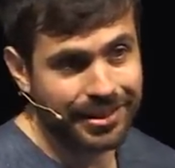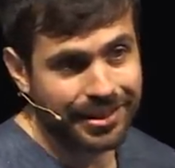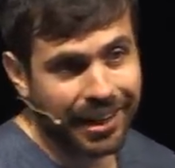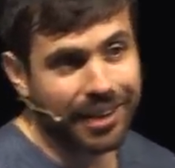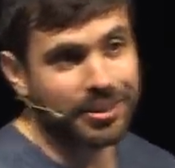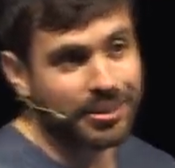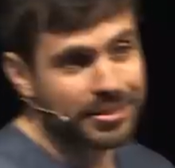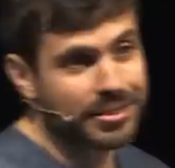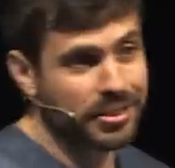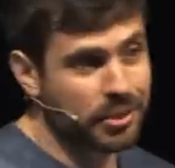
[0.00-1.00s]
Now,
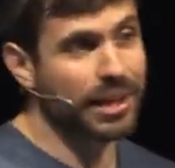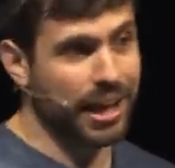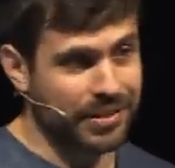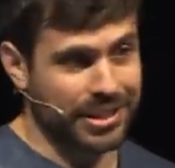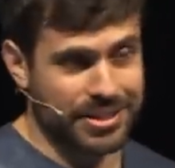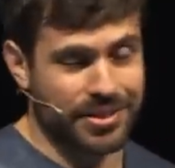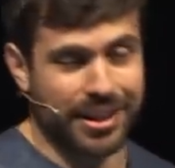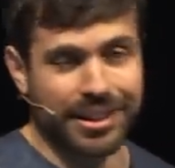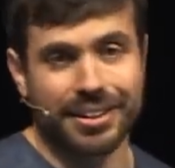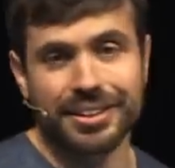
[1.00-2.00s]
you'd laugh at this,
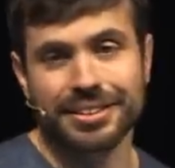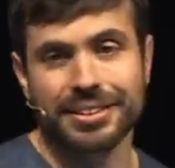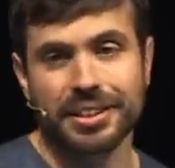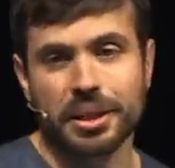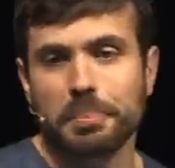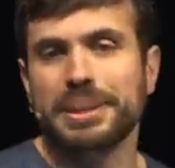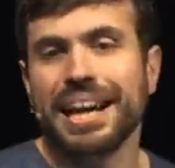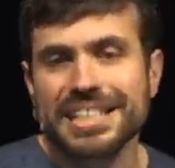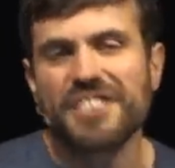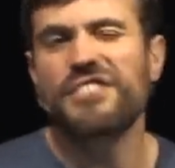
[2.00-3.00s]
right? But that
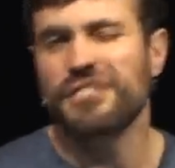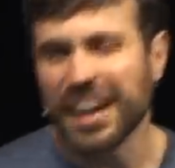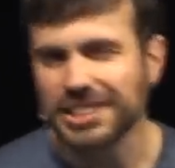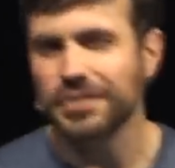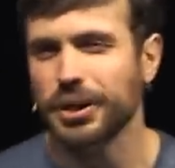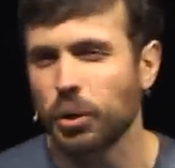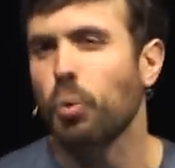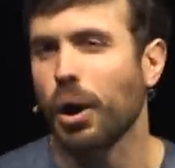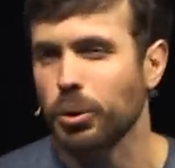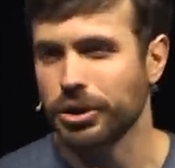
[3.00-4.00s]
is effectively
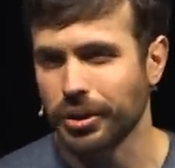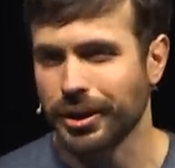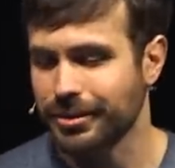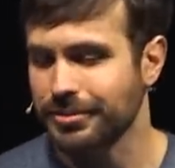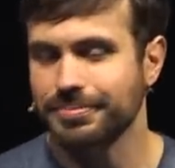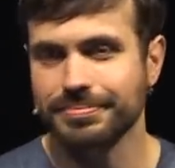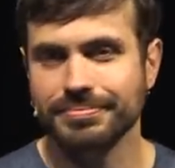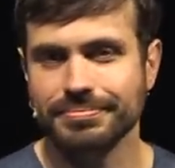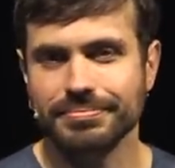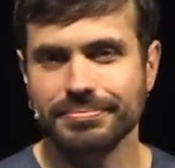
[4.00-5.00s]
what we're doing.
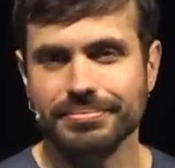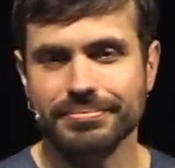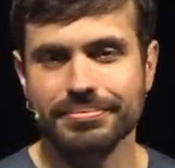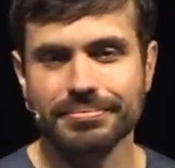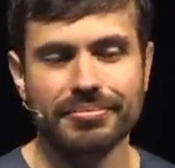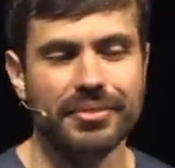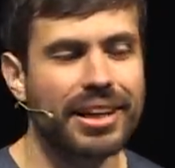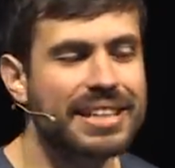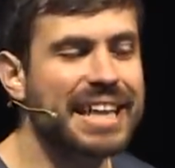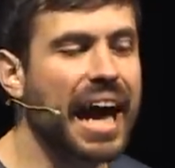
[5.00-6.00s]

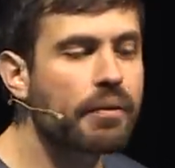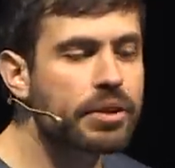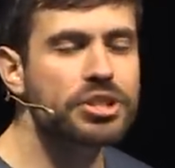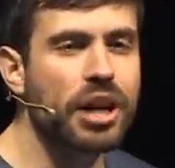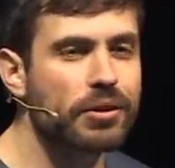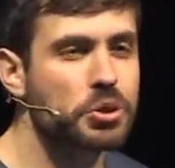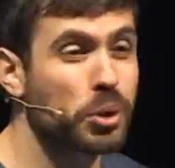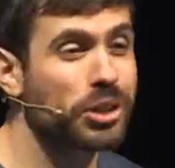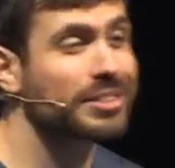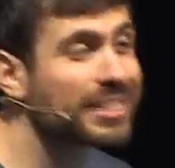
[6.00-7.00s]
Because the average knowledge
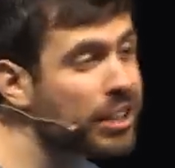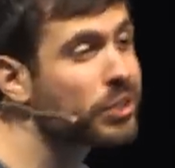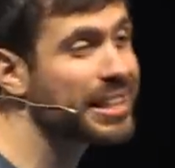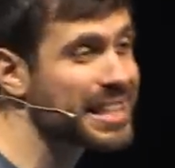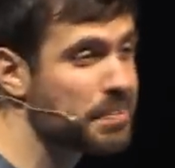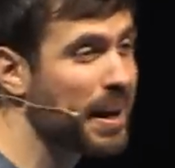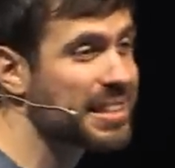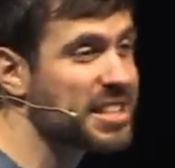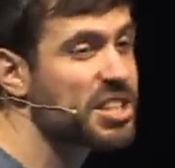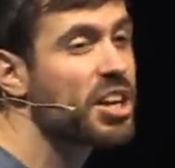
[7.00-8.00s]
worker literally
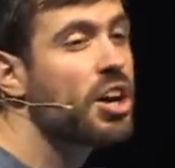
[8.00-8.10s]
spends